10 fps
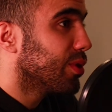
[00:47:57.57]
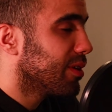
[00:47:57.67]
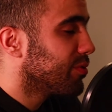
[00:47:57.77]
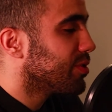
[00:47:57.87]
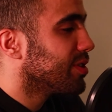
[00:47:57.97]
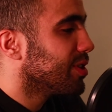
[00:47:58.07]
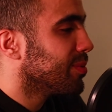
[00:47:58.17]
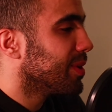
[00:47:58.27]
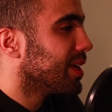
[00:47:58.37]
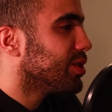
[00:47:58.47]
I would love to see
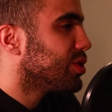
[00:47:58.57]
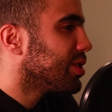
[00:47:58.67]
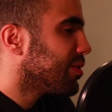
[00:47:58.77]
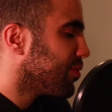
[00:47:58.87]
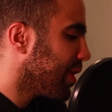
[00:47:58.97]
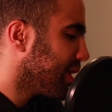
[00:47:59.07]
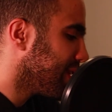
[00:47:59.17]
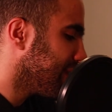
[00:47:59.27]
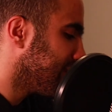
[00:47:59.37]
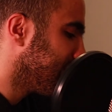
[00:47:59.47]
them again. It's just the
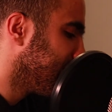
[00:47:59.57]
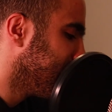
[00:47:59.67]
fact that.